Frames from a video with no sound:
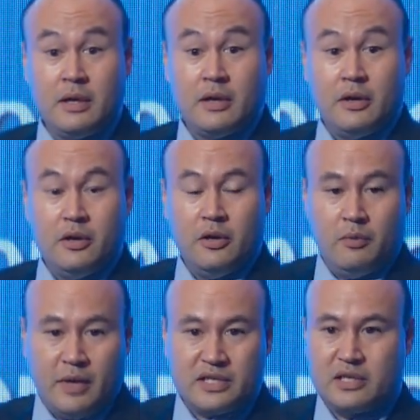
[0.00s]

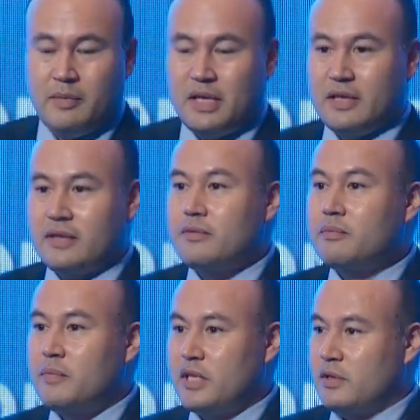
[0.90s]
We estimate that
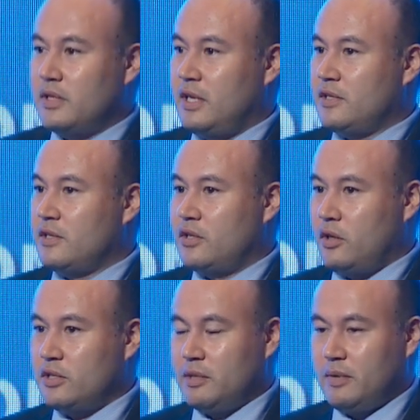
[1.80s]
natural disasters
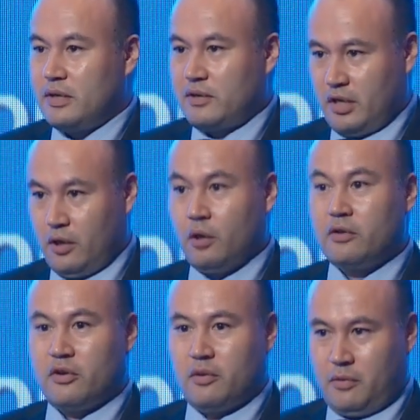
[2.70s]
cost about, in the long
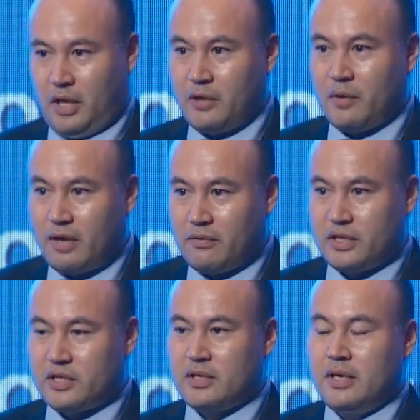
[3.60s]
term, annual
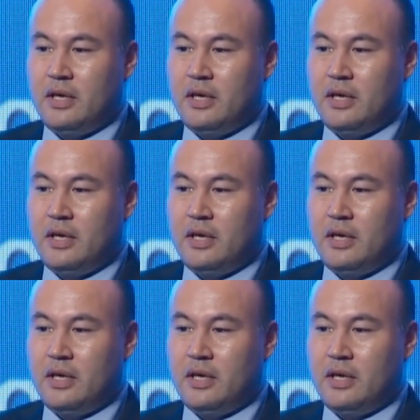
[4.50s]
average,